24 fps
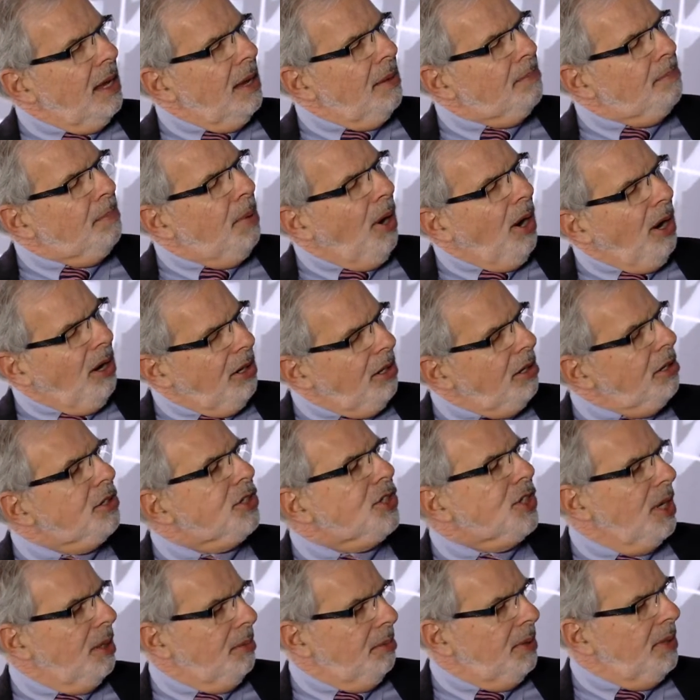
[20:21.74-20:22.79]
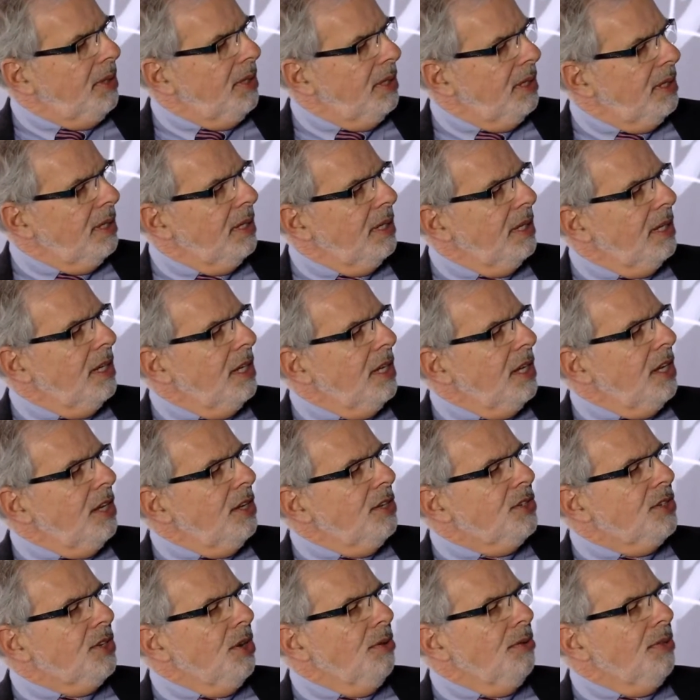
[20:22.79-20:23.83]
a partnership
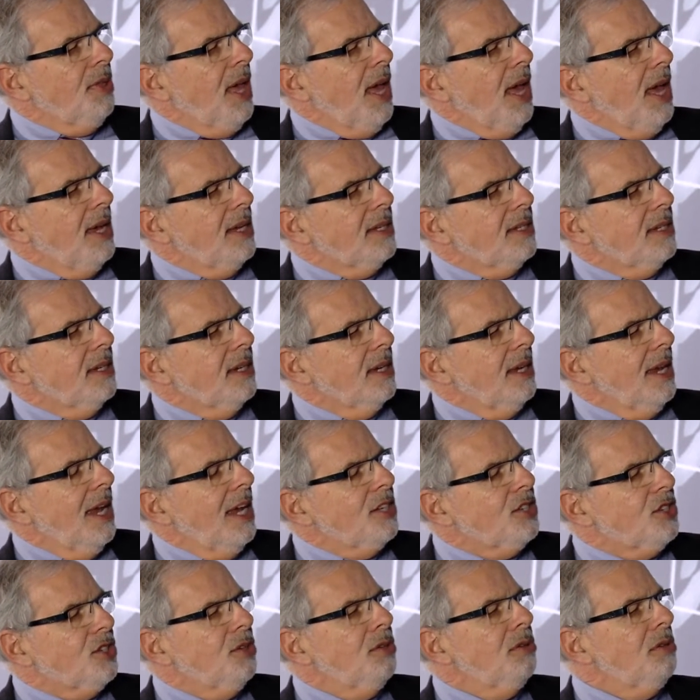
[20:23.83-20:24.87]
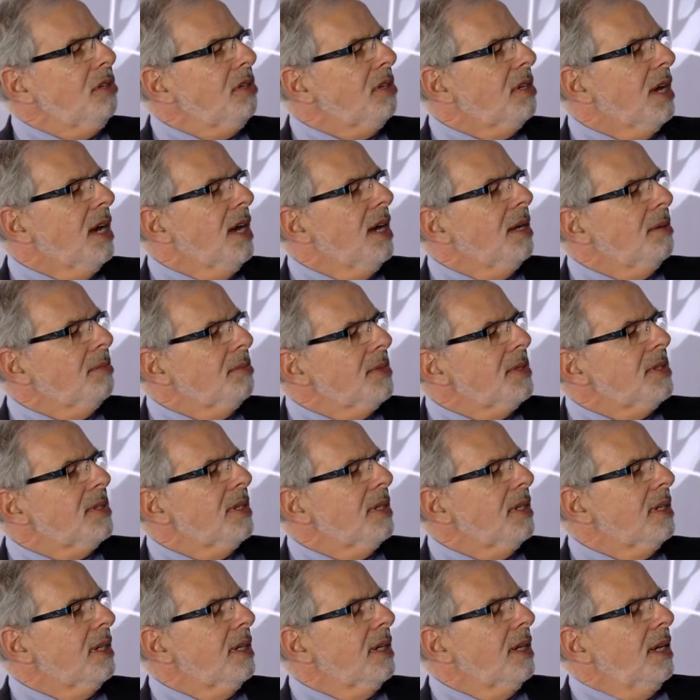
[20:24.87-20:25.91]
so that a student comes
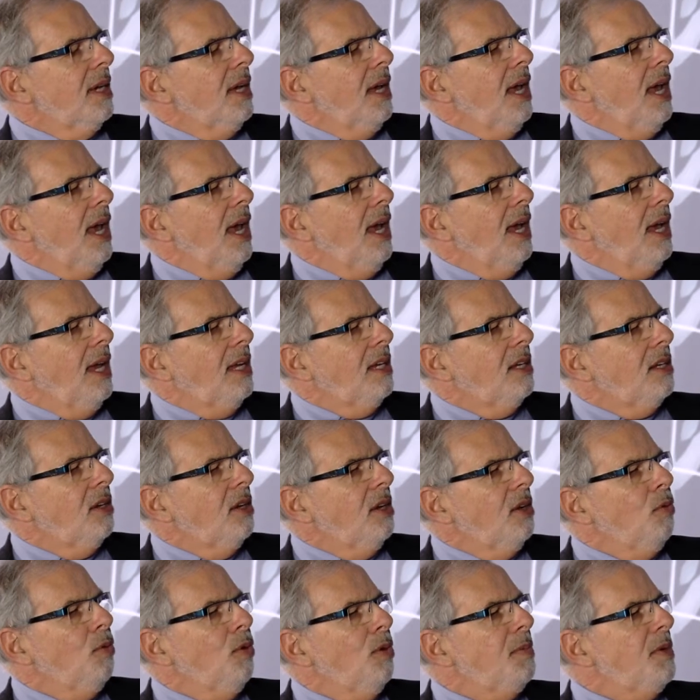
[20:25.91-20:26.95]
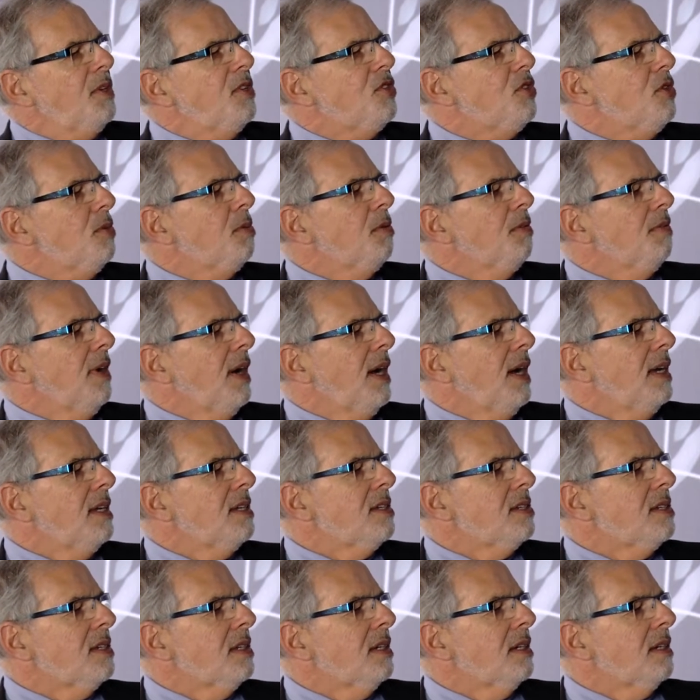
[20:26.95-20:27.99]
and would be
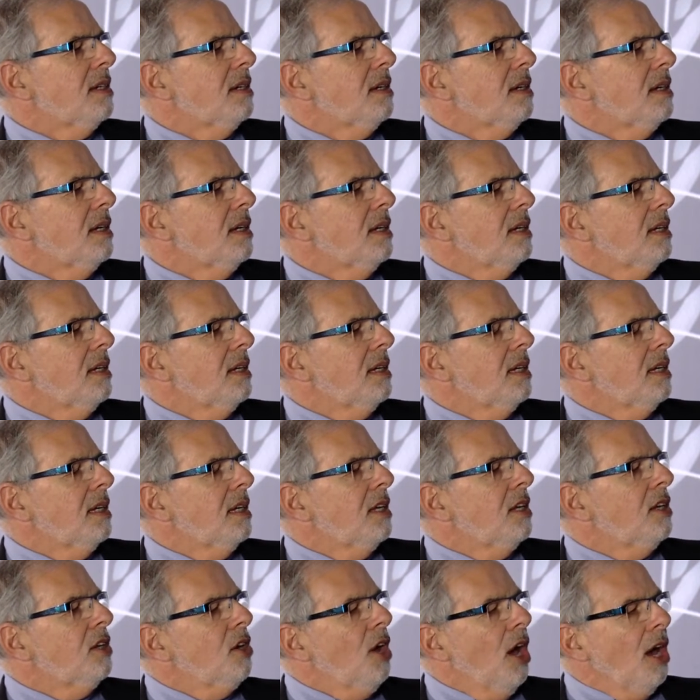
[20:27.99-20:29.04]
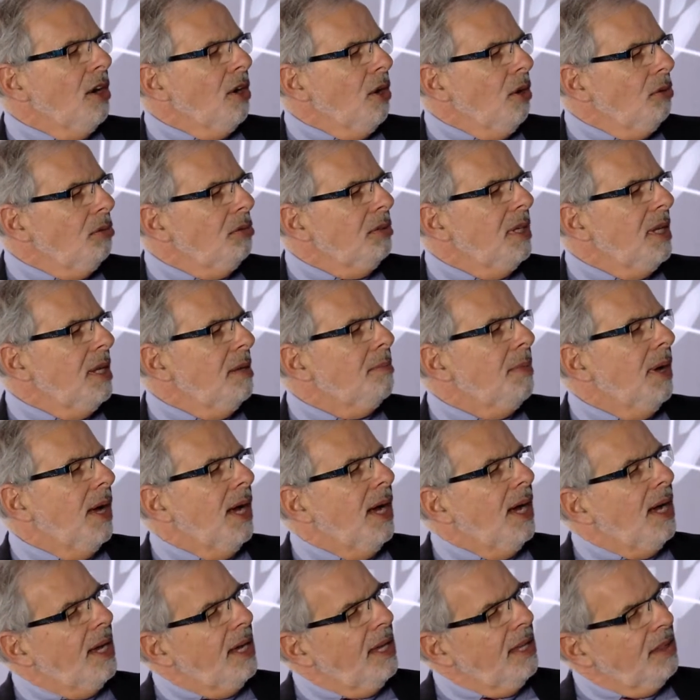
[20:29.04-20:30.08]
supervised not only
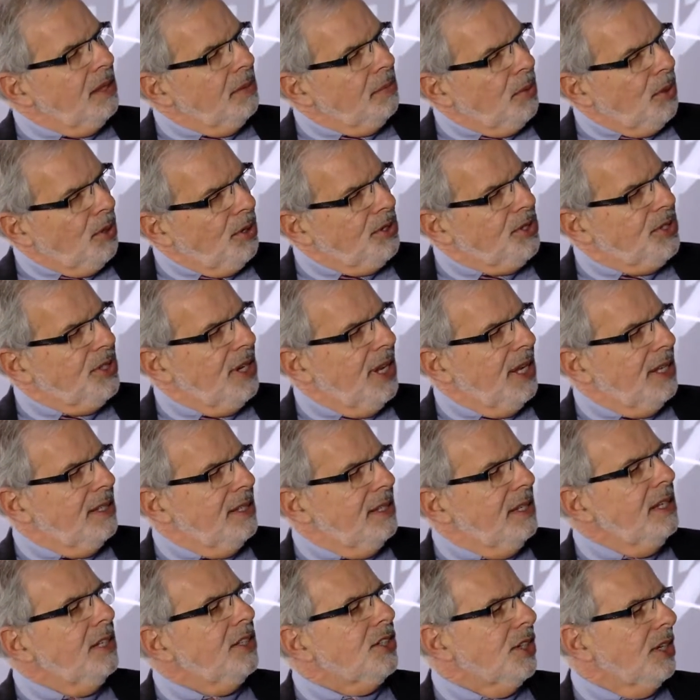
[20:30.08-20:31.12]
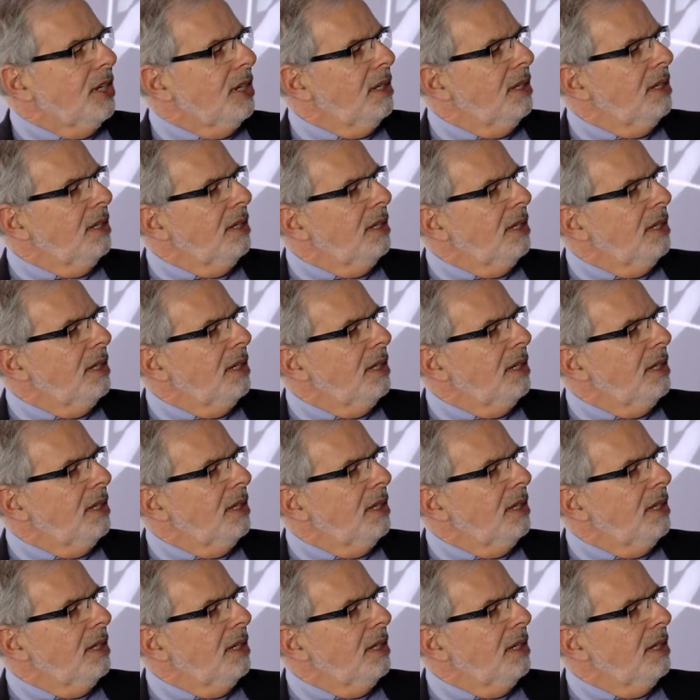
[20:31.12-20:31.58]
by the person at CG,